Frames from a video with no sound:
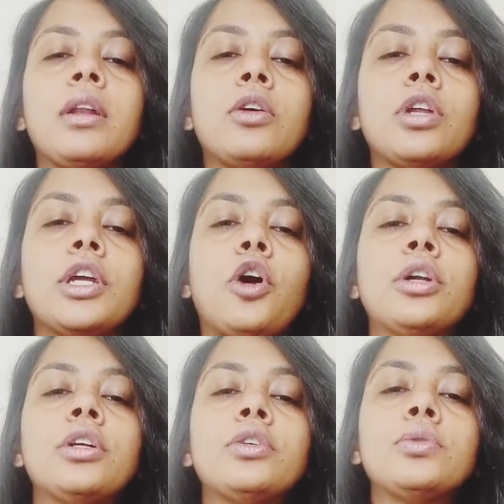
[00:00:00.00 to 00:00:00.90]
Now, in
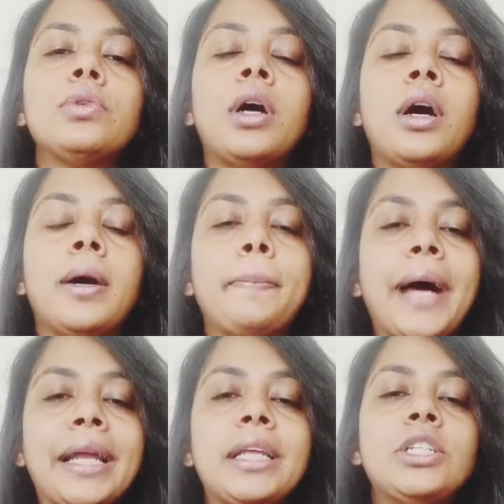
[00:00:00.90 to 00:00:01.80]
order to
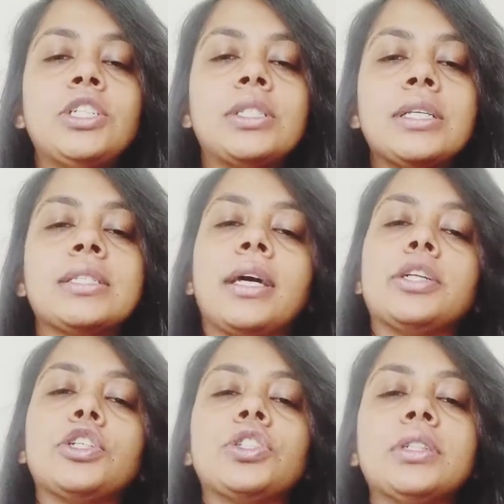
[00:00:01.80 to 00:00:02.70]
manage this
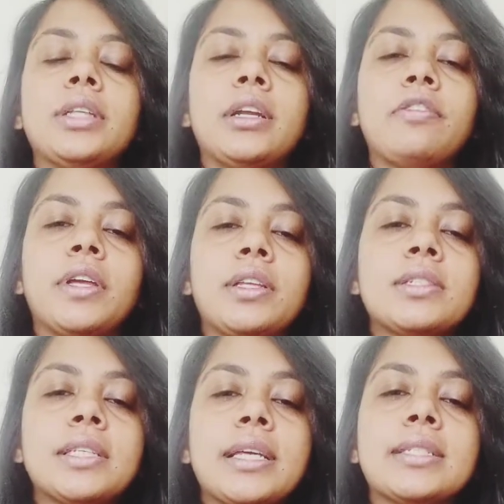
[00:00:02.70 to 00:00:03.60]
condition, there are
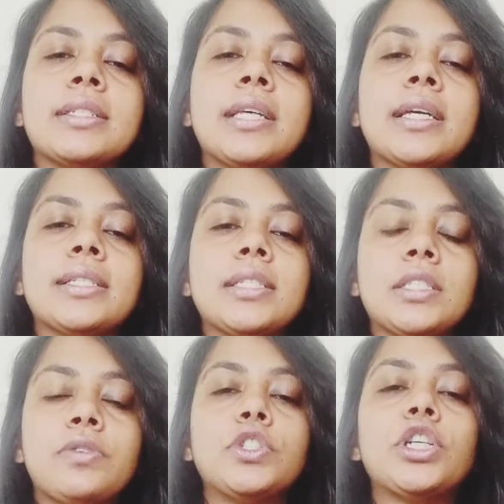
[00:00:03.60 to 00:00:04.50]
various
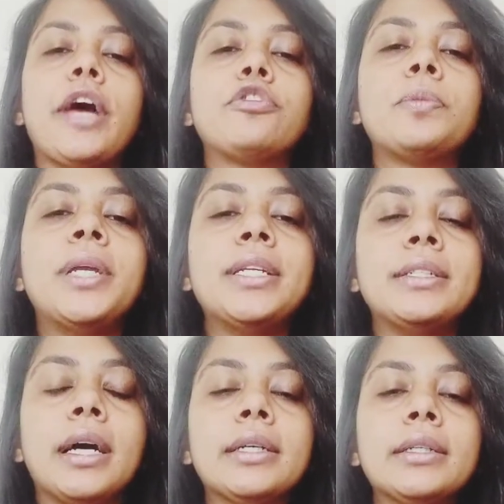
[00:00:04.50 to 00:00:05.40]
exercises which have to be
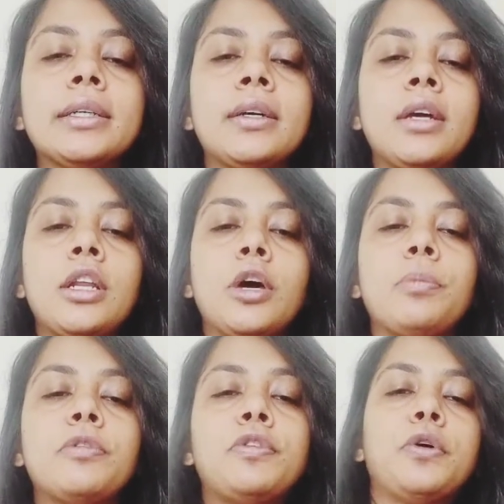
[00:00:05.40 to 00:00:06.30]
done.
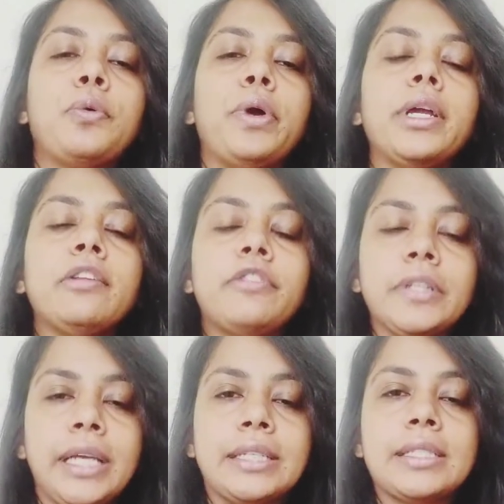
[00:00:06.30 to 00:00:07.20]
Now, before going in for
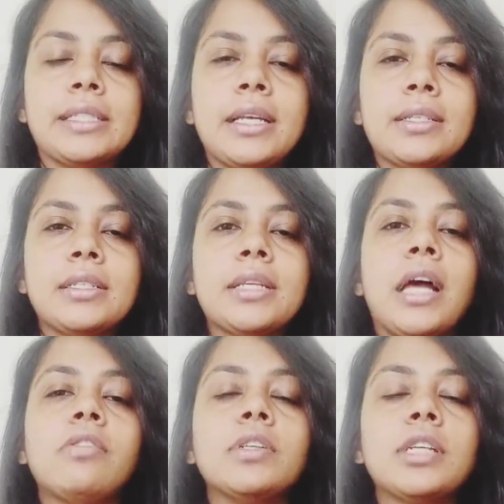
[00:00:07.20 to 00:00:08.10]
the exercises,
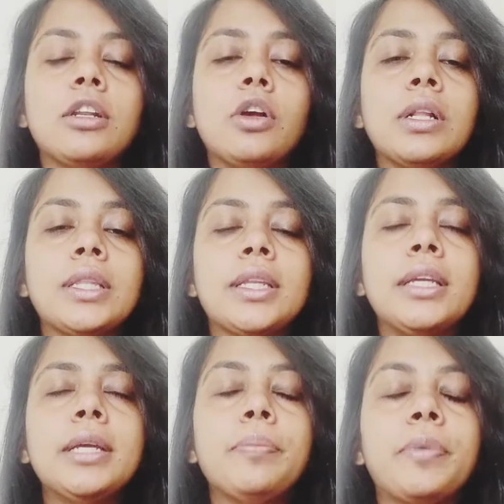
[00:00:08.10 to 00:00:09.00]
I will tell you all
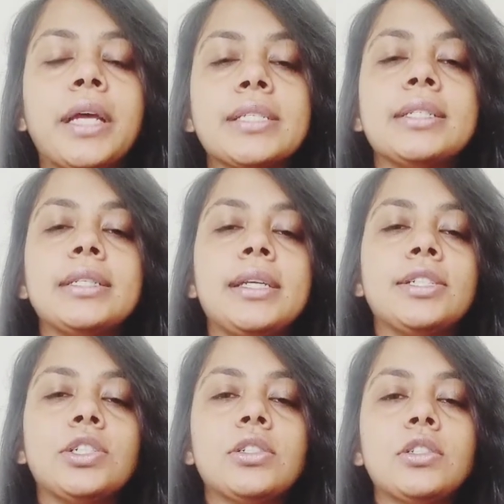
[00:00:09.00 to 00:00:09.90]
three
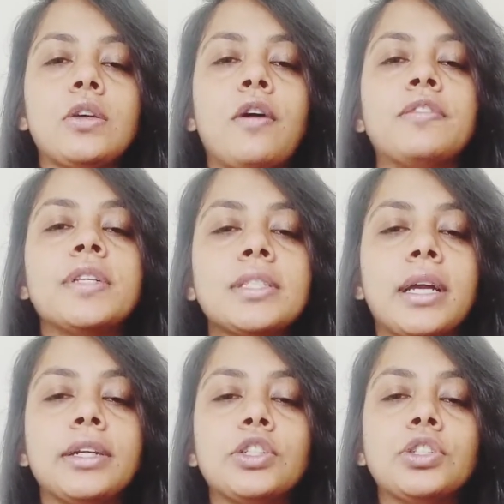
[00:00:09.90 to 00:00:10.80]
presentations of this
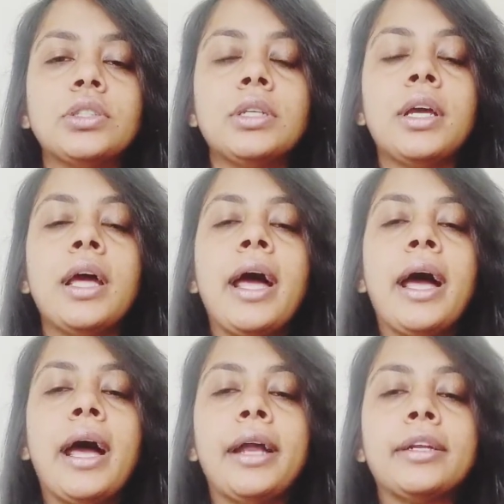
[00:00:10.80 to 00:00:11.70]
condition.
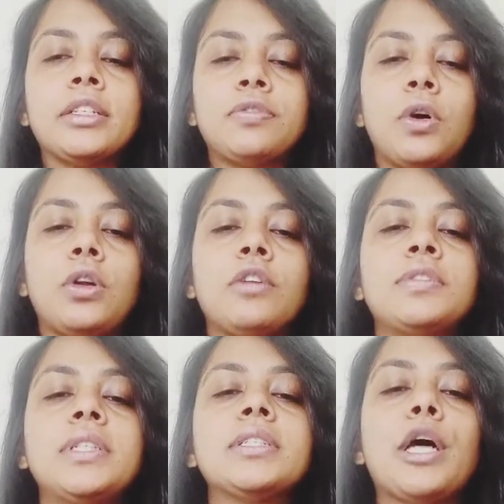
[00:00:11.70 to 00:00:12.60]
And if all
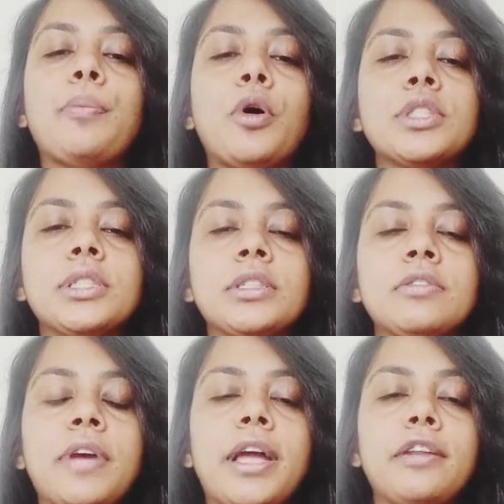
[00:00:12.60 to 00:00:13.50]
of these are
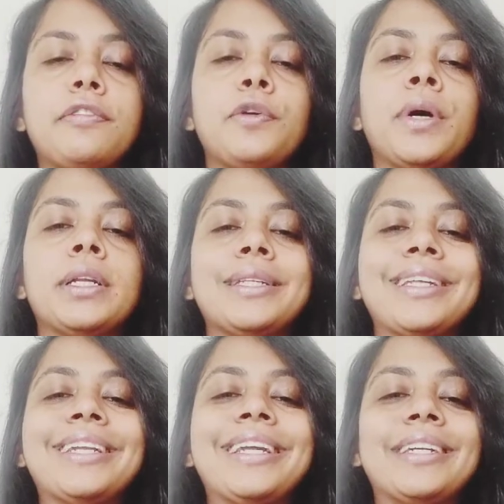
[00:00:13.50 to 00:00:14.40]
positive, and if you are in
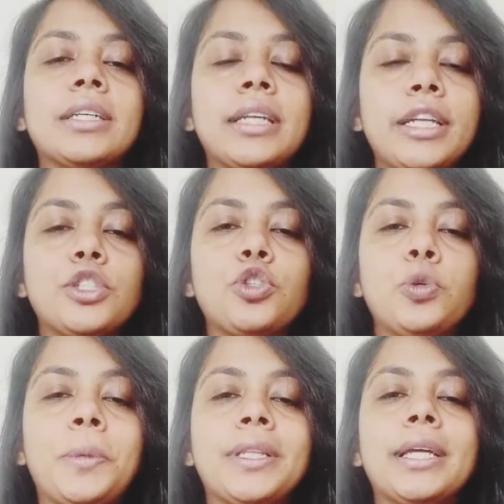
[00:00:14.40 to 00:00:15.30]
the later age
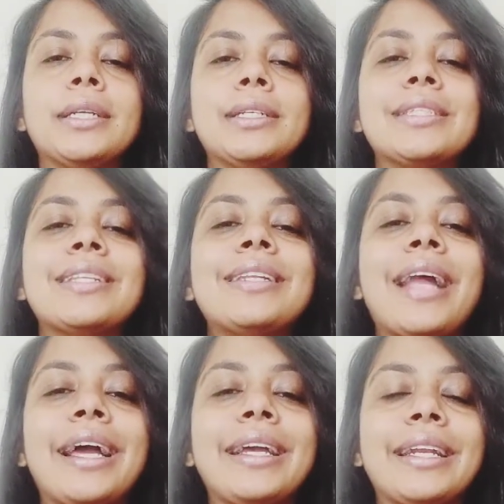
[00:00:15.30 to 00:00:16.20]
group, then it is
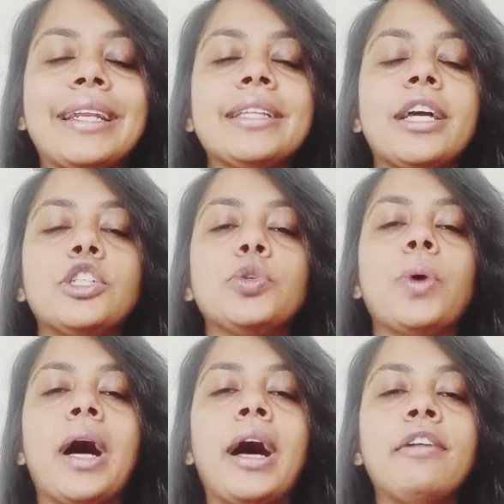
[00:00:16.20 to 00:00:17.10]
likely that
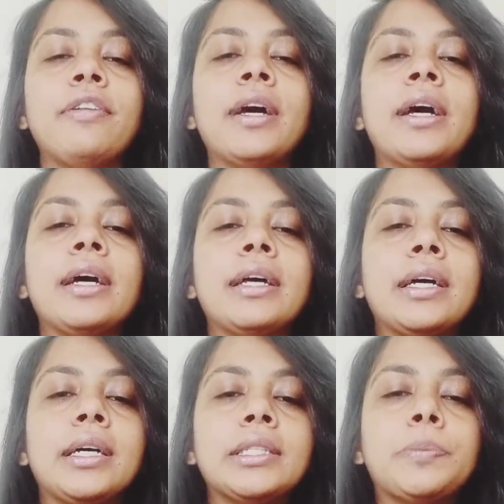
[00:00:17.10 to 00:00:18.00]
you have
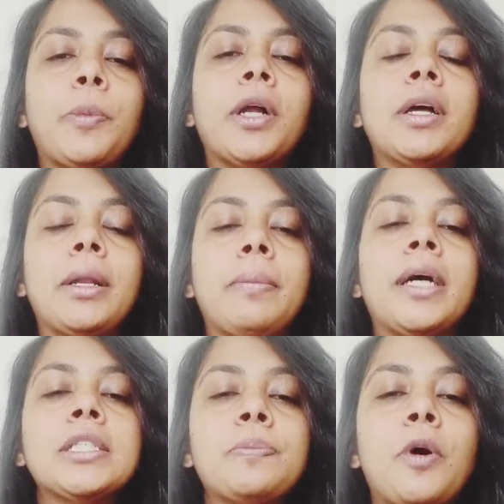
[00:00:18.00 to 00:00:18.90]

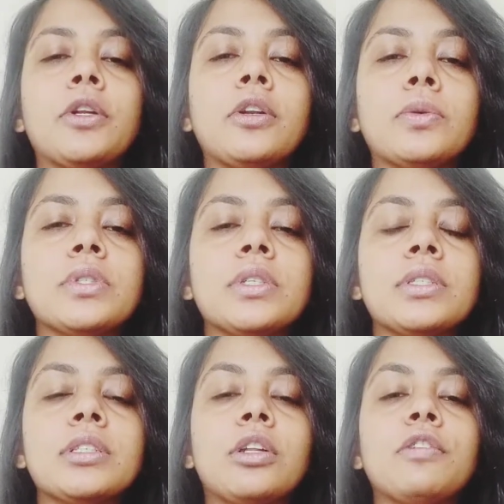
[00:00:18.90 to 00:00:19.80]
lumbar
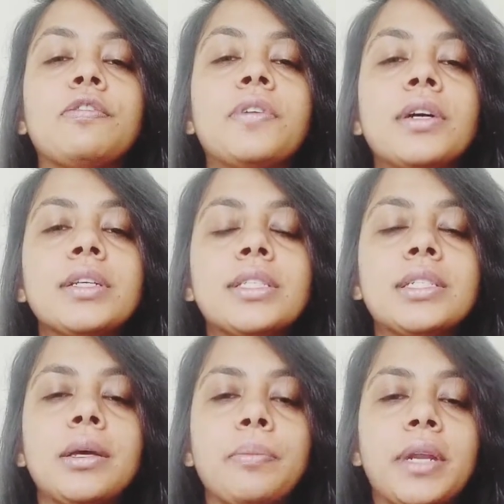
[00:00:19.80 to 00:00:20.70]
spondylosis. Now, the
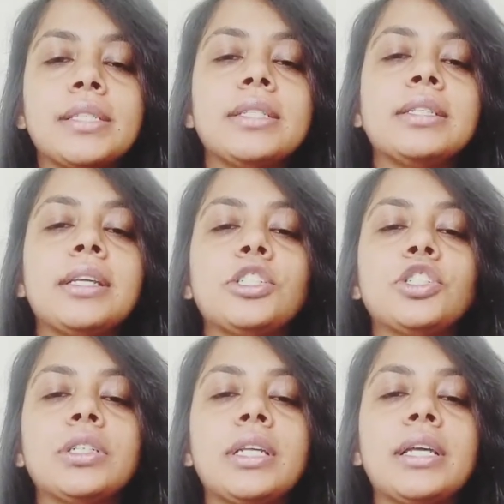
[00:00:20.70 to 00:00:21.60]
first
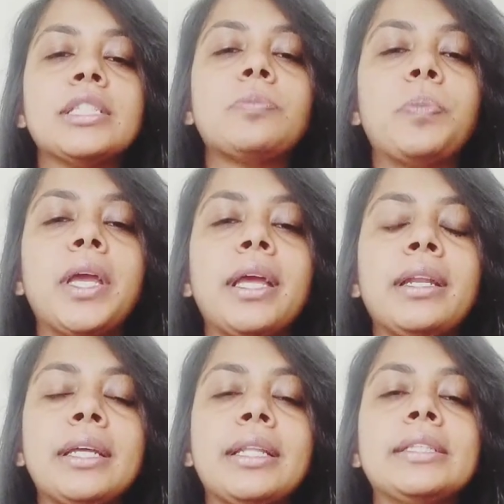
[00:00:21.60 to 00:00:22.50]
presentation is
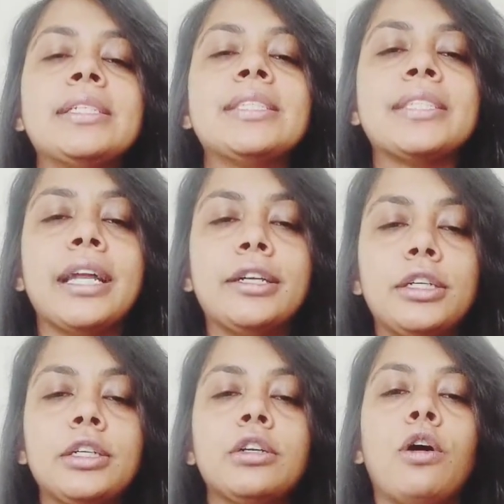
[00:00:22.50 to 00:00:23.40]
pain in the
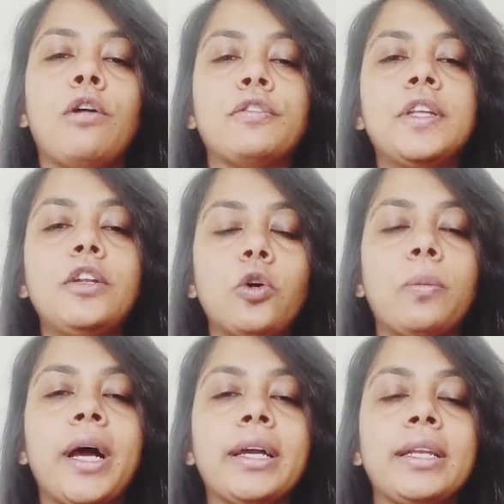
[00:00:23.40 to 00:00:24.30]
center of the
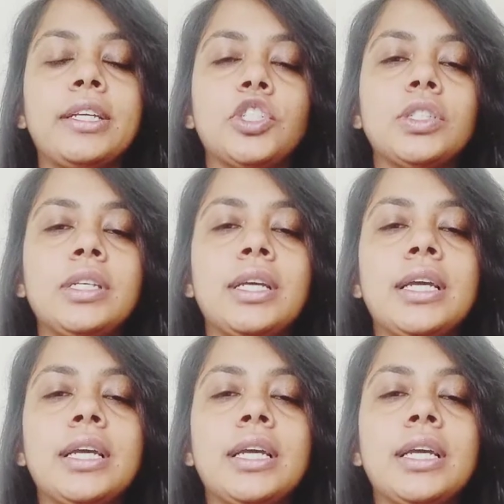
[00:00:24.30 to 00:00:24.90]
low back region.